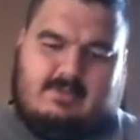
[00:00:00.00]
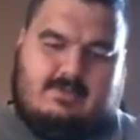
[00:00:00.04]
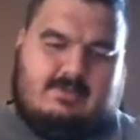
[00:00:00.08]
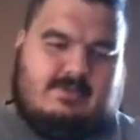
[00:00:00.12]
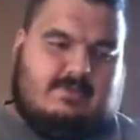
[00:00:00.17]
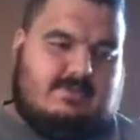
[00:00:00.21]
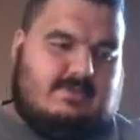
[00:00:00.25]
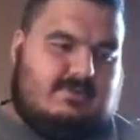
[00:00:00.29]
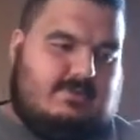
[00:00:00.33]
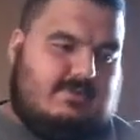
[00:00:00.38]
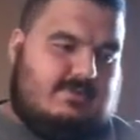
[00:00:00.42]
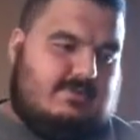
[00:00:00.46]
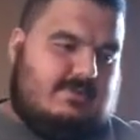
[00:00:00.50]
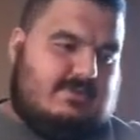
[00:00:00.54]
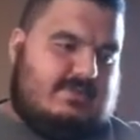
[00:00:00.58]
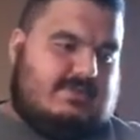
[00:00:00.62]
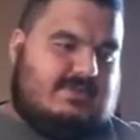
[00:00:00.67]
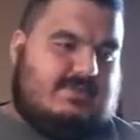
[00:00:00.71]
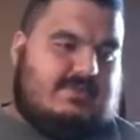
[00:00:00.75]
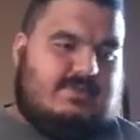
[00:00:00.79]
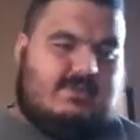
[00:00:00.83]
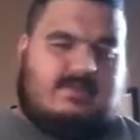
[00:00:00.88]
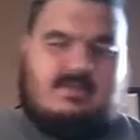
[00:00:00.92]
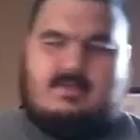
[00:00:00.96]
So
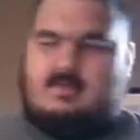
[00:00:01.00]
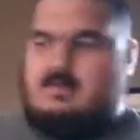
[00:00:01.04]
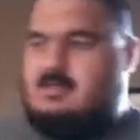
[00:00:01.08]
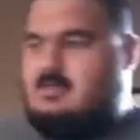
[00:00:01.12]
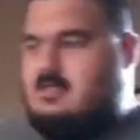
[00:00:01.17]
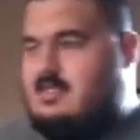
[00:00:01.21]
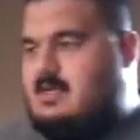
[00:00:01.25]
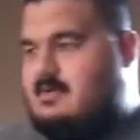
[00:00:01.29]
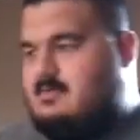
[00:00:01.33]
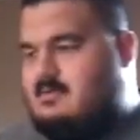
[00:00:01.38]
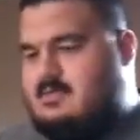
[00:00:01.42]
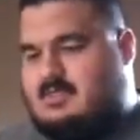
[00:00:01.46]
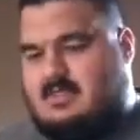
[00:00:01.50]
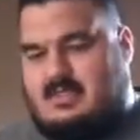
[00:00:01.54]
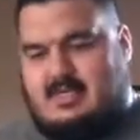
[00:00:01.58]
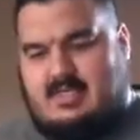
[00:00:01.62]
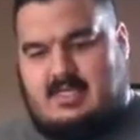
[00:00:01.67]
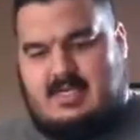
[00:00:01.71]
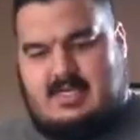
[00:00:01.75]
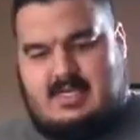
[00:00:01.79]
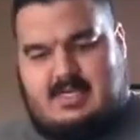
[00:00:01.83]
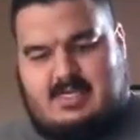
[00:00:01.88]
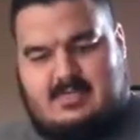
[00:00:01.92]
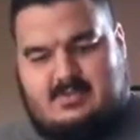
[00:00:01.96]
that was a
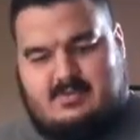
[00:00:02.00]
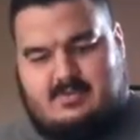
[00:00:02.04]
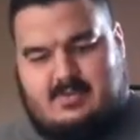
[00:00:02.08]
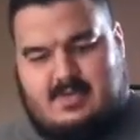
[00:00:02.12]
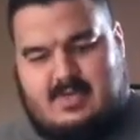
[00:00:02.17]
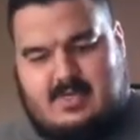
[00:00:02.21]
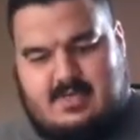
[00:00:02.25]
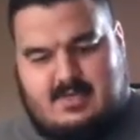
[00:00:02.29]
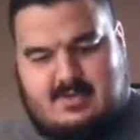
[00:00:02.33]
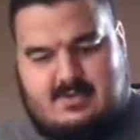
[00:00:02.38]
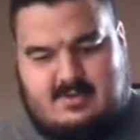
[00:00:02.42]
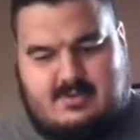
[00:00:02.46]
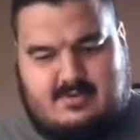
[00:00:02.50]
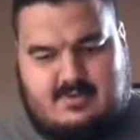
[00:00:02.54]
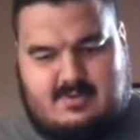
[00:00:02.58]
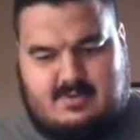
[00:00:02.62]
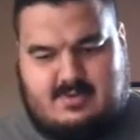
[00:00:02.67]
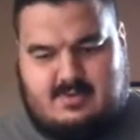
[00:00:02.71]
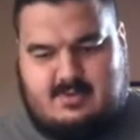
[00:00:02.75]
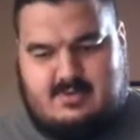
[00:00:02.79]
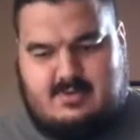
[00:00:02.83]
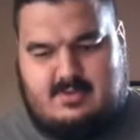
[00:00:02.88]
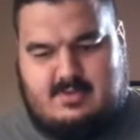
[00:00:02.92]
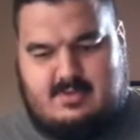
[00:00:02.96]
class. We got out
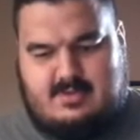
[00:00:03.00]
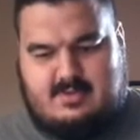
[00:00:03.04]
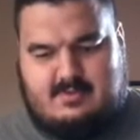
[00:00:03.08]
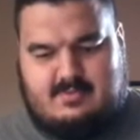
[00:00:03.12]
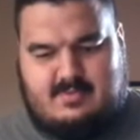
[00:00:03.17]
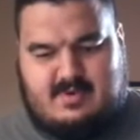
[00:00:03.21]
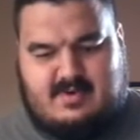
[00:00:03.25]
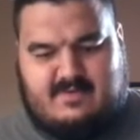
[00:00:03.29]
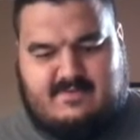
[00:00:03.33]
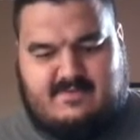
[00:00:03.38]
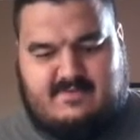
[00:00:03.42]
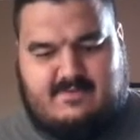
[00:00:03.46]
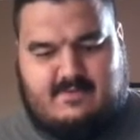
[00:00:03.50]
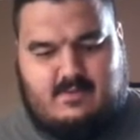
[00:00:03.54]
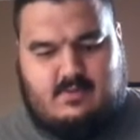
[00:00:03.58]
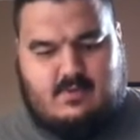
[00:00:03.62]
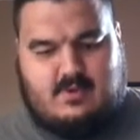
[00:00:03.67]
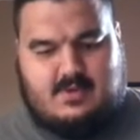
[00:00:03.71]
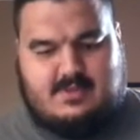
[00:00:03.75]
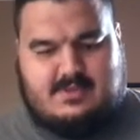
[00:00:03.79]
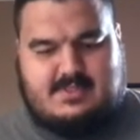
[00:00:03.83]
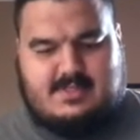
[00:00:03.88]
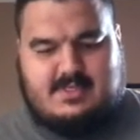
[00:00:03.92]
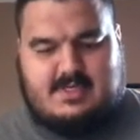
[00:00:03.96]
at about
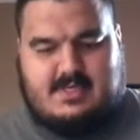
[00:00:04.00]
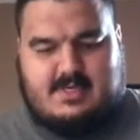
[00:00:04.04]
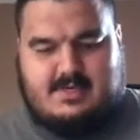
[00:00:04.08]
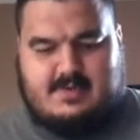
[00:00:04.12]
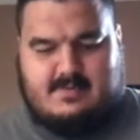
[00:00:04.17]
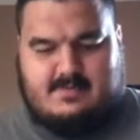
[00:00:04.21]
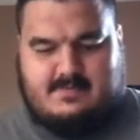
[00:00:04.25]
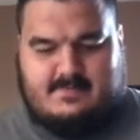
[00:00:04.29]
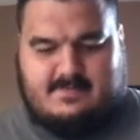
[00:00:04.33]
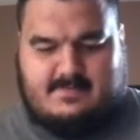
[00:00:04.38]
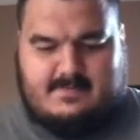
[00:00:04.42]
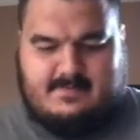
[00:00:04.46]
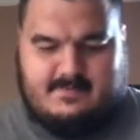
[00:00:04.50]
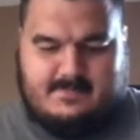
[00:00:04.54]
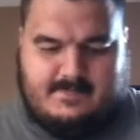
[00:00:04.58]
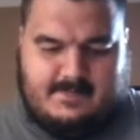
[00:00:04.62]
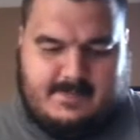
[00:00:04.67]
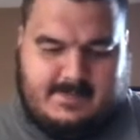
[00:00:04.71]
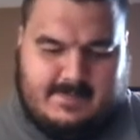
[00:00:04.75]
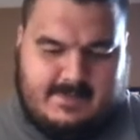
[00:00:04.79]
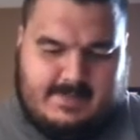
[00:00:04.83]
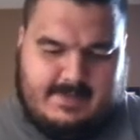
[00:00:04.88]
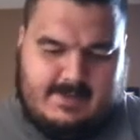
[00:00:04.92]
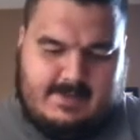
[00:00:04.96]
4 today.
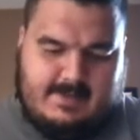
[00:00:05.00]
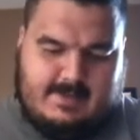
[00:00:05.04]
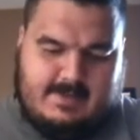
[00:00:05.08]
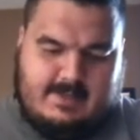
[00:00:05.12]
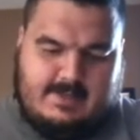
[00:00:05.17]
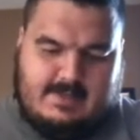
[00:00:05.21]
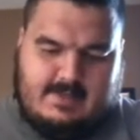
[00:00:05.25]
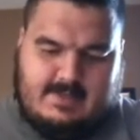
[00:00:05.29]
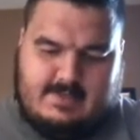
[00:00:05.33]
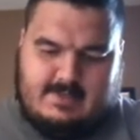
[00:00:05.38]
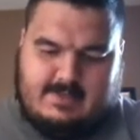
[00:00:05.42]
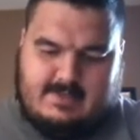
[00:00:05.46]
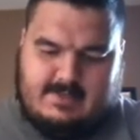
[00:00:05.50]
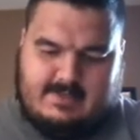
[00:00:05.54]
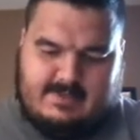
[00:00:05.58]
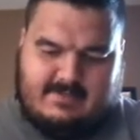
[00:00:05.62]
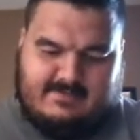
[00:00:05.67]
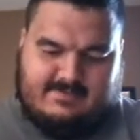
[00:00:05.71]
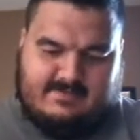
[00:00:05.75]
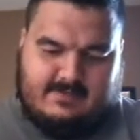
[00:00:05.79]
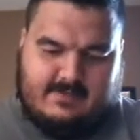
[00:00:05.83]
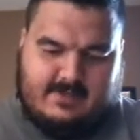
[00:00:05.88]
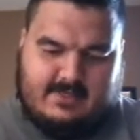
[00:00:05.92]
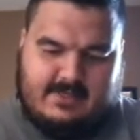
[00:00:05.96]

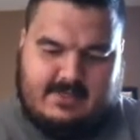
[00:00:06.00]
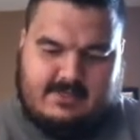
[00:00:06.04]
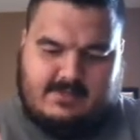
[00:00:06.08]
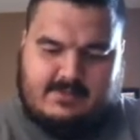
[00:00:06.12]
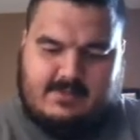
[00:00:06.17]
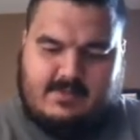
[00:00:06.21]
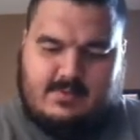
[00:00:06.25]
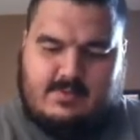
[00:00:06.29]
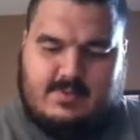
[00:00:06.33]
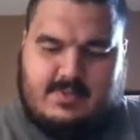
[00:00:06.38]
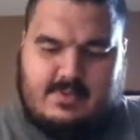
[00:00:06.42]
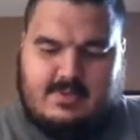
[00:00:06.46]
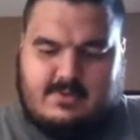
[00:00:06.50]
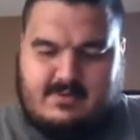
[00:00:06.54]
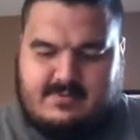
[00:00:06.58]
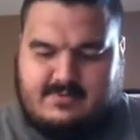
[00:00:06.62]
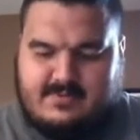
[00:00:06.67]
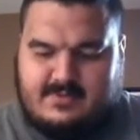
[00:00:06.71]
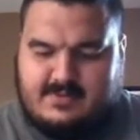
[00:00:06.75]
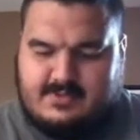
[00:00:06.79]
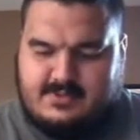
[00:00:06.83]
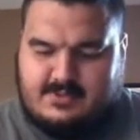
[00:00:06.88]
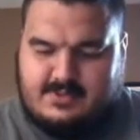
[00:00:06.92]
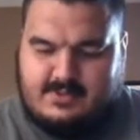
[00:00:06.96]
For lunch, we went
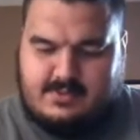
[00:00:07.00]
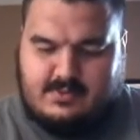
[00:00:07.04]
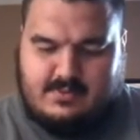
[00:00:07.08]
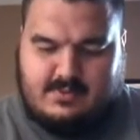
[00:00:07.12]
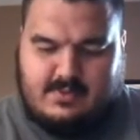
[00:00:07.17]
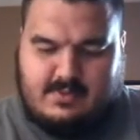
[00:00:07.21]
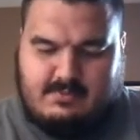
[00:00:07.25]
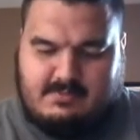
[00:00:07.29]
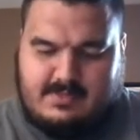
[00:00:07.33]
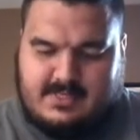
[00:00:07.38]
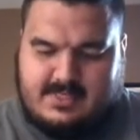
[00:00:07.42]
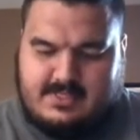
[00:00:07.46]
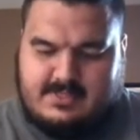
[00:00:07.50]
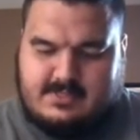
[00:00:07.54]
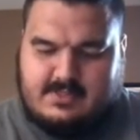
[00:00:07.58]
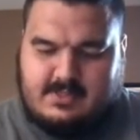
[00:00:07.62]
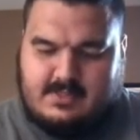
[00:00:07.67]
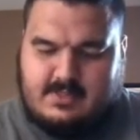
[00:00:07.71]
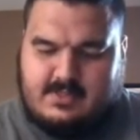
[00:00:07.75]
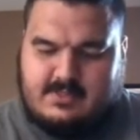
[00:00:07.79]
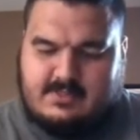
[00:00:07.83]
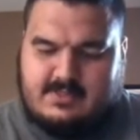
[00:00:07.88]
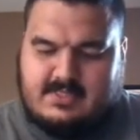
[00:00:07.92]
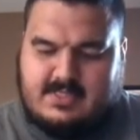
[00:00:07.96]
over to a place
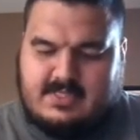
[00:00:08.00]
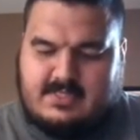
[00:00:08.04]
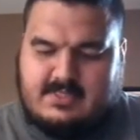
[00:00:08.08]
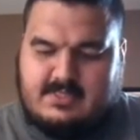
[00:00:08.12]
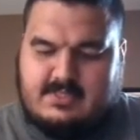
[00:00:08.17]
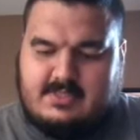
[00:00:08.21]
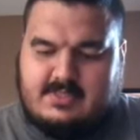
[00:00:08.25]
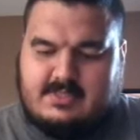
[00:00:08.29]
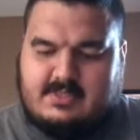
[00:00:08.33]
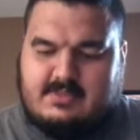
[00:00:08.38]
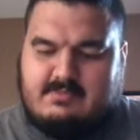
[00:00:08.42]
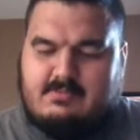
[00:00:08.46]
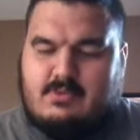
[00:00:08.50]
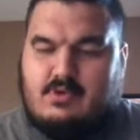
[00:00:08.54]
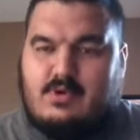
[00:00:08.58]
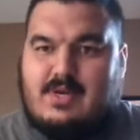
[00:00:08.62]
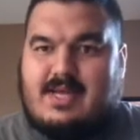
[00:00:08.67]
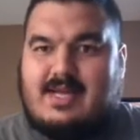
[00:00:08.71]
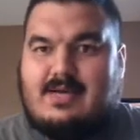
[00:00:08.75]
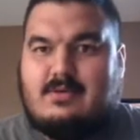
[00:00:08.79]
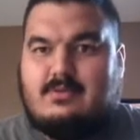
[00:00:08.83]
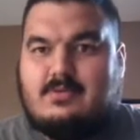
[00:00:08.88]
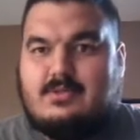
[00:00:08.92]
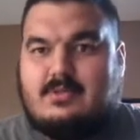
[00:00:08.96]
called Texas
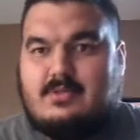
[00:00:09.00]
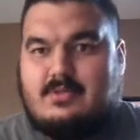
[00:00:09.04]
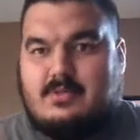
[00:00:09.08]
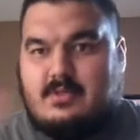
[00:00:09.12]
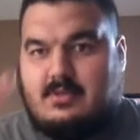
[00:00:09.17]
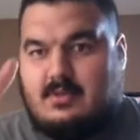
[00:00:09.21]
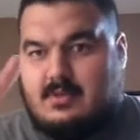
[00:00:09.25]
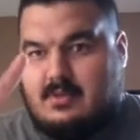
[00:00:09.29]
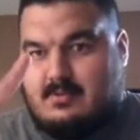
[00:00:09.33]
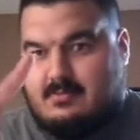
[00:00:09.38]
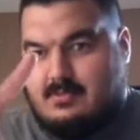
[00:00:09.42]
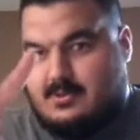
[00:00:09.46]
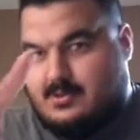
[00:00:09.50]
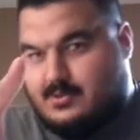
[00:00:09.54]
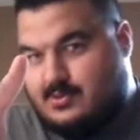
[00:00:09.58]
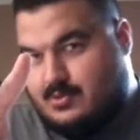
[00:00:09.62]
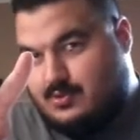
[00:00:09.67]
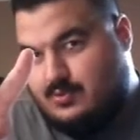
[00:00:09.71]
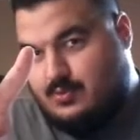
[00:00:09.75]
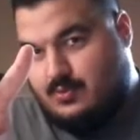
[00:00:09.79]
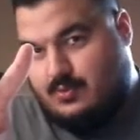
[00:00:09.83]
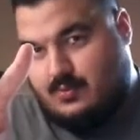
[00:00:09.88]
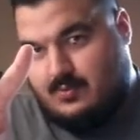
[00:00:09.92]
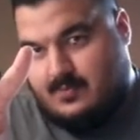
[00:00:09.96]
Smokehouse number
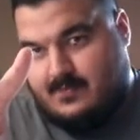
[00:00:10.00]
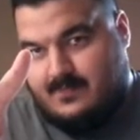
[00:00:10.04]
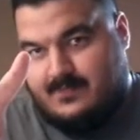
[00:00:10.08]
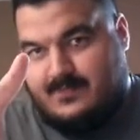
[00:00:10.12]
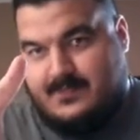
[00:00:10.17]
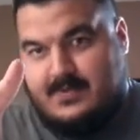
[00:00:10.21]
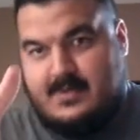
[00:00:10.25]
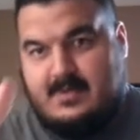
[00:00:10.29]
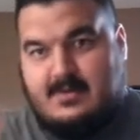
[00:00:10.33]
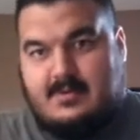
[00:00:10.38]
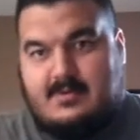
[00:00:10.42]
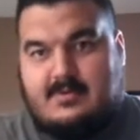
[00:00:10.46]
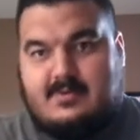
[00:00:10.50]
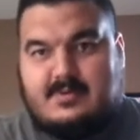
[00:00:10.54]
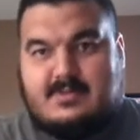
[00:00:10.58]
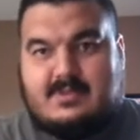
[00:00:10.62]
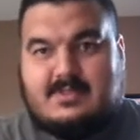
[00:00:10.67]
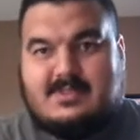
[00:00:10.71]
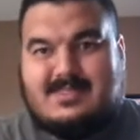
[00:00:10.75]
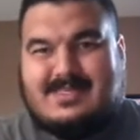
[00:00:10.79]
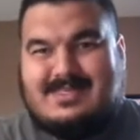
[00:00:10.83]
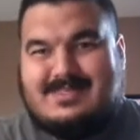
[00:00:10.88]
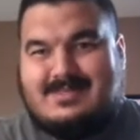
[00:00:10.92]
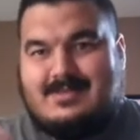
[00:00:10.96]
2, which
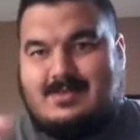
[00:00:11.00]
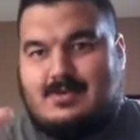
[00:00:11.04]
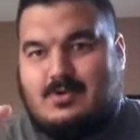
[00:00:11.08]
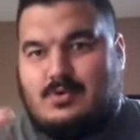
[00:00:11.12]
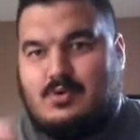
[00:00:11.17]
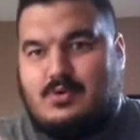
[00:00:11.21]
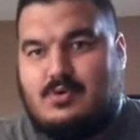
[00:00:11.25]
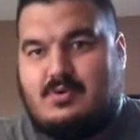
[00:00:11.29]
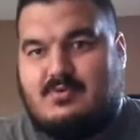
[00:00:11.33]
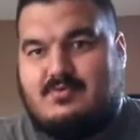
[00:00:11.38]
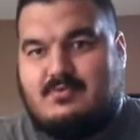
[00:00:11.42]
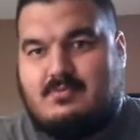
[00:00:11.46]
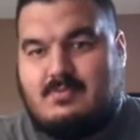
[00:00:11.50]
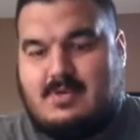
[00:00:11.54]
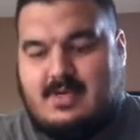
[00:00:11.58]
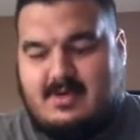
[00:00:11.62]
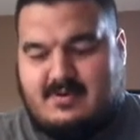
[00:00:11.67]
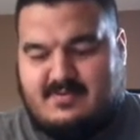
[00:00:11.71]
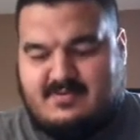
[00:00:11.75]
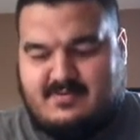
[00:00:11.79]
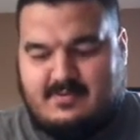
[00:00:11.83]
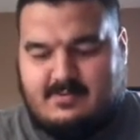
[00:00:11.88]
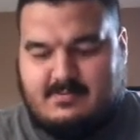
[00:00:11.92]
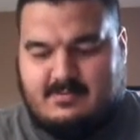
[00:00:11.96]
is less than a quarter of a
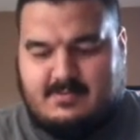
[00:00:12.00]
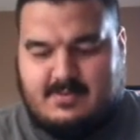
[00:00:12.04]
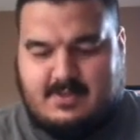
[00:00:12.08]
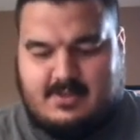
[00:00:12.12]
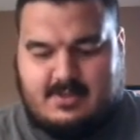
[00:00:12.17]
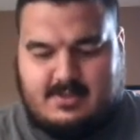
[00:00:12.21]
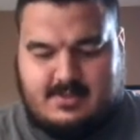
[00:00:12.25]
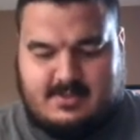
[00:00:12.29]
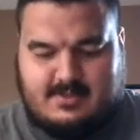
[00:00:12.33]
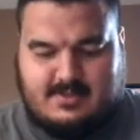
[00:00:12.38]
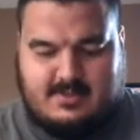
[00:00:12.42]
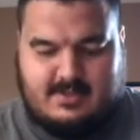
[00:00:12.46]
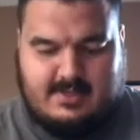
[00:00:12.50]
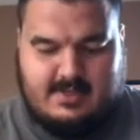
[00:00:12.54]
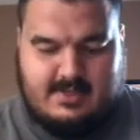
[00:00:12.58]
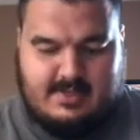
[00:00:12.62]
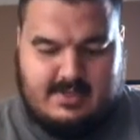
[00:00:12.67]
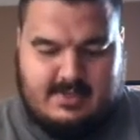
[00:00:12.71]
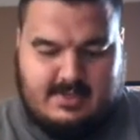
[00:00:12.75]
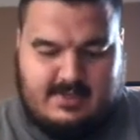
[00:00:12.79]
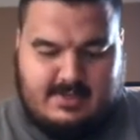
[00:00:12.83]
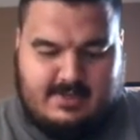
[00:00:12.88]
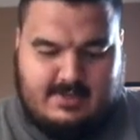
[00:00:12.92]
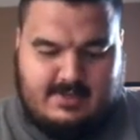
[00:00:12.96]
mile from the
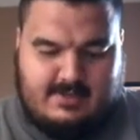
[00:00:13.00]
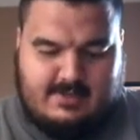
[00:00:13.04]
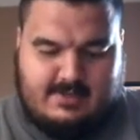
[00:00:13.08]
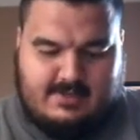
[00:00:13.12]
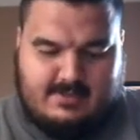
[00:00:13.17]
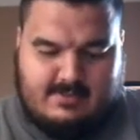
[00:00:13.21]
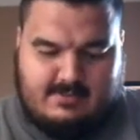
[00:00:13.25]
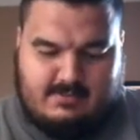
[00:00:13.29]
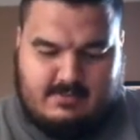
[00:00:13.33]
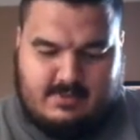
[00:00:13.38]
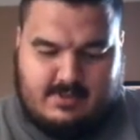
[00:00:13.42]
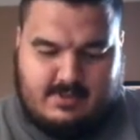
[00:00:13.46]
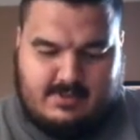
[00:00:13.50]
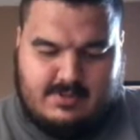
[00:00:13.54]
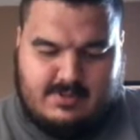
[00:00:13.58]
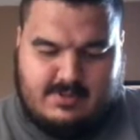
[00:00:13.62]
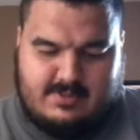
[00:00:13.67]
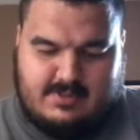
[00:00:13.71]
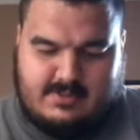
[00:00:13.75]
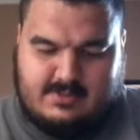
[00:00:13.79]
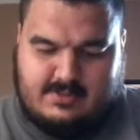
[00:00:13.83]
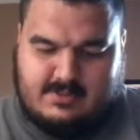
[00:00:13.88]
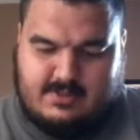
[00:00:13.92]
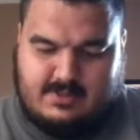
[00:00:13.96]

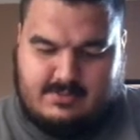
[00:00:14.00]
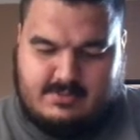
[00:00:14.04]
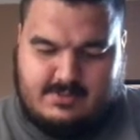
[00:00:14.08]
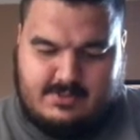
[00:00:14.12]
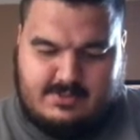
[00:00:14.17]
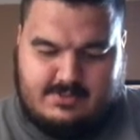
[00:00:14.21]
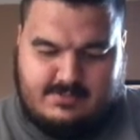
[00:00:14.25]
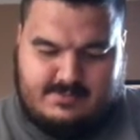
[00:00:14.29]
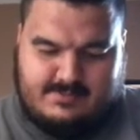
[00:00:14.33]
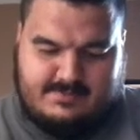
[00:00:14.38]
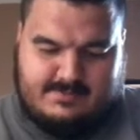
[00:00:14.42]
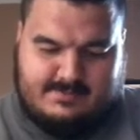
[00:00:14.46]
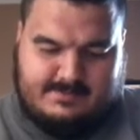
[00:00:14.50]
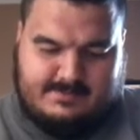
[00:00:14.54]
Burleson terminal.